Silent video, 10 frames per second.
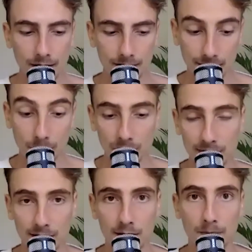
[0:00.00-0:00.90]

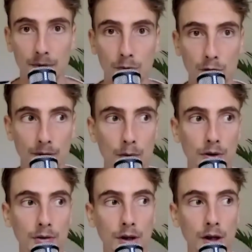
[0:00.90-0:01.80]
tell us a bit more about
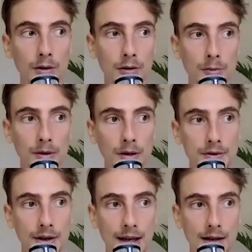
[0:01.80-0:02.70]
what you're going through, but
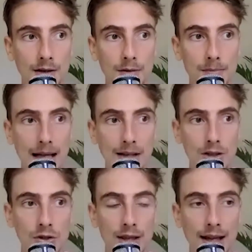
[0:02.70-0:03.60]
also how did you
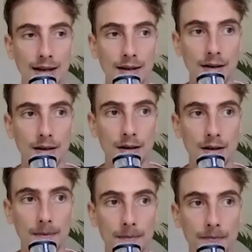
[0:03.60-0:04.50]
manage that
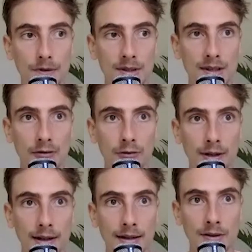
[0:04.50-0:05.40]

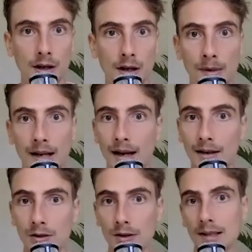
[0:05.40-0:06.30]
suffering at that time, and
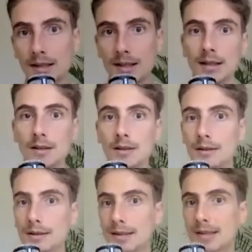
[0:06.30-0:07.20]
how did you
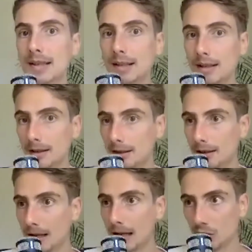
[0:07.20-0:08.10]
continue to see it
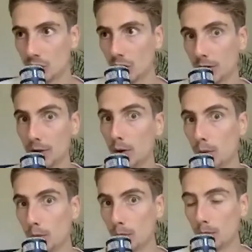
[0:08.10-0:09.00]
as not
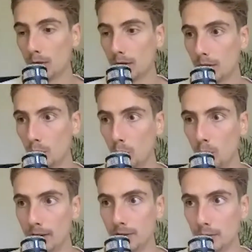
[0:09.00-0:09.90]
you
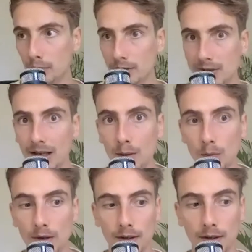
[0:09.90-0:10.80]
when you were in a
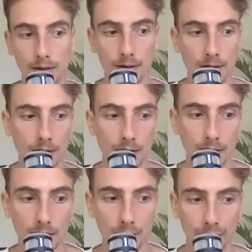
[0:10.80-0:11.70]
state where
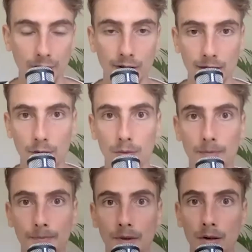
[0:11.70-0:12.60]
you felt like you
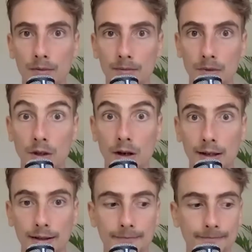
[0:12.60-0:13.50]
were,
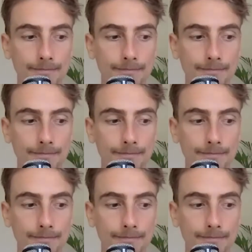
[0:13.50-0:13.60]
dying?